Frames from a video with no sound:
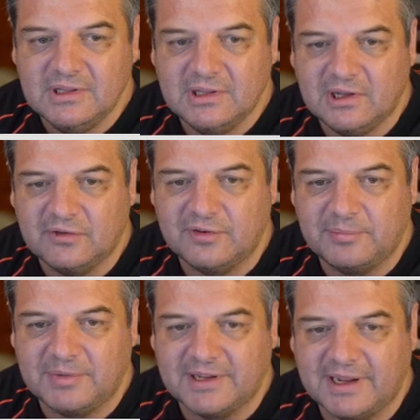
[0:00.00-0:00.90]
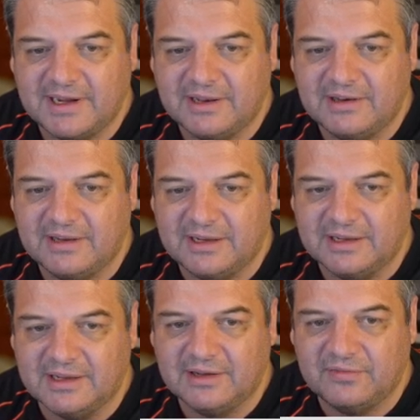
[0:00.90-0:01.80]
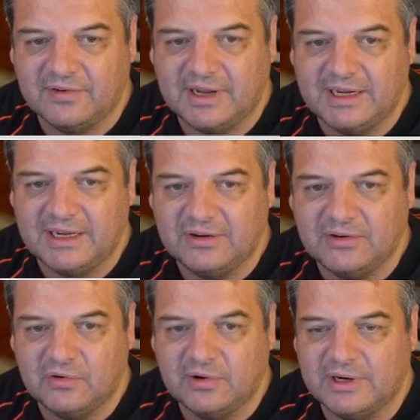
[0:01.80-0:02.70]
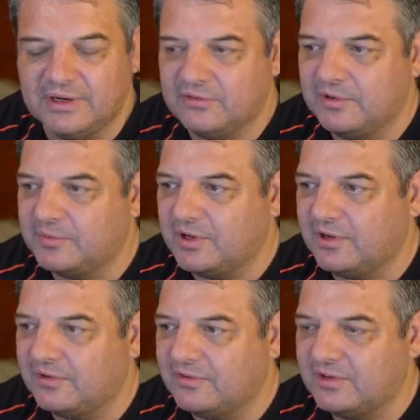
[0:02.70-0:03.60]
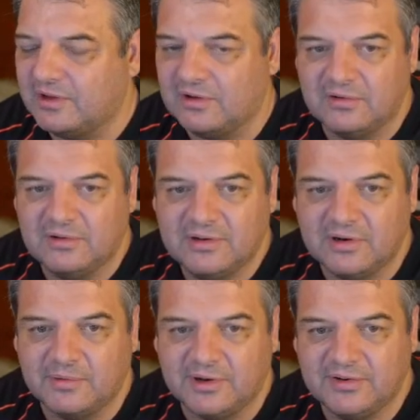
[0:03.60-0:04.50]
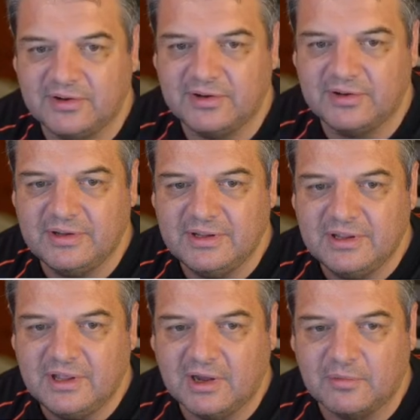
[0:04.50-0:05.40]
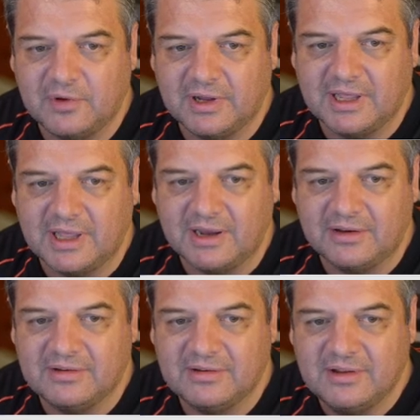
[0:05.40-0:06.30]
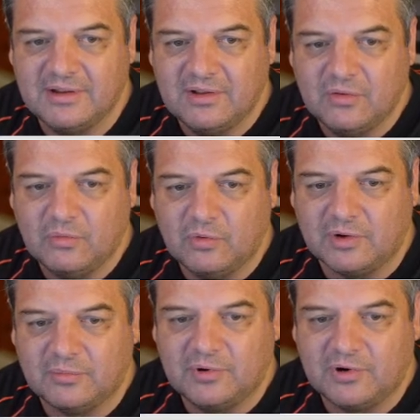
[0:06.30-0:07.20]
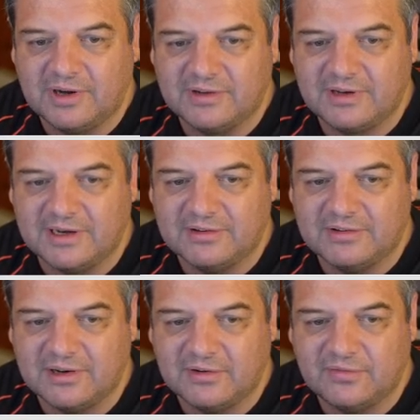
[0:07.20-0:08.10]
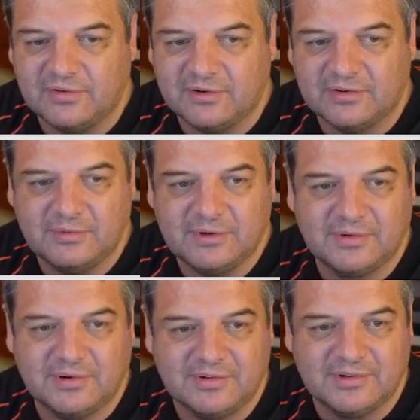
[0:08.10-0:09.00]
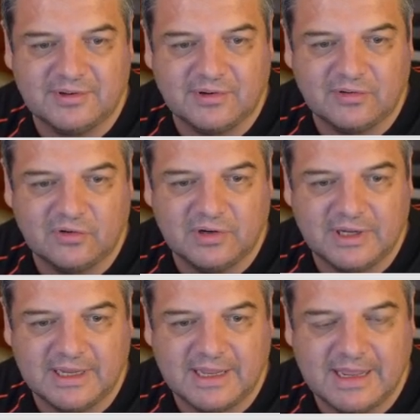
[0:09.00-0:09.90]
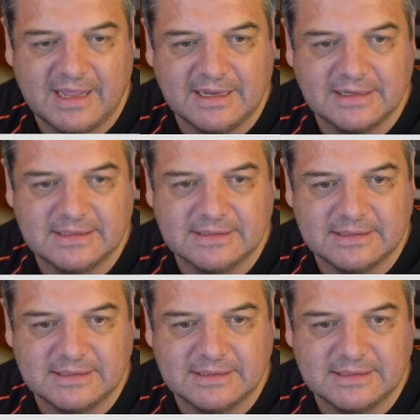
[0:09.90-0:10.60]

I've replicated the for any crypto sell that I want to do, I can work out what price I need to sell it for. So which one was this? I was looking at, it